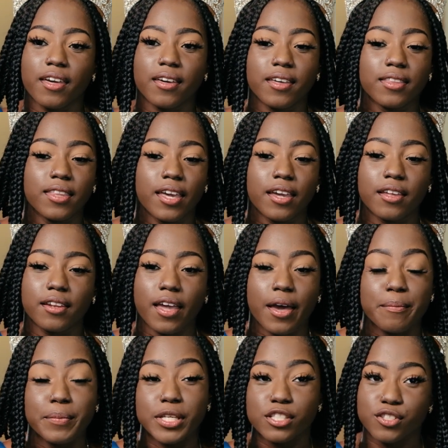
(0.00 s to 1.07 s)
And then
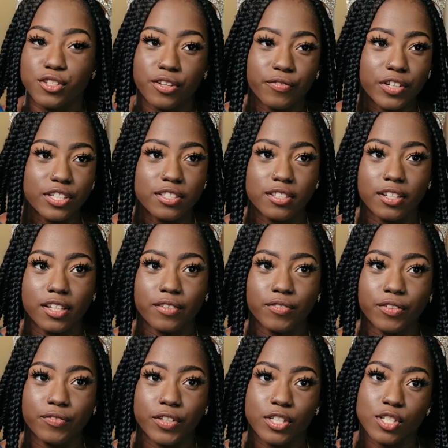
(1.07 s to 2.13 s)
I'm Miss University of
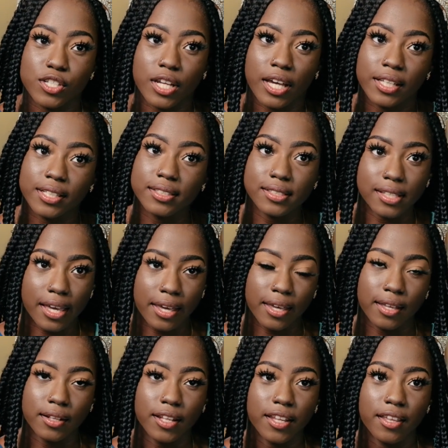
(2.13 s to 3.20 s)
the Virgin Islands
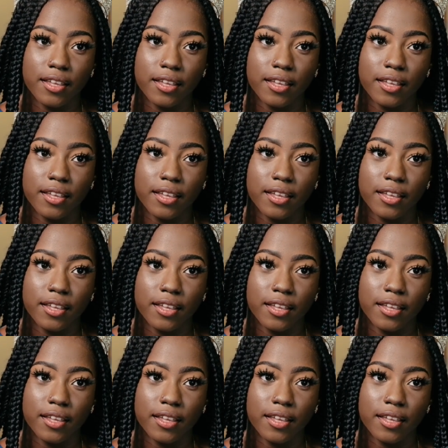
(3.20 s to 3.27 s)
second.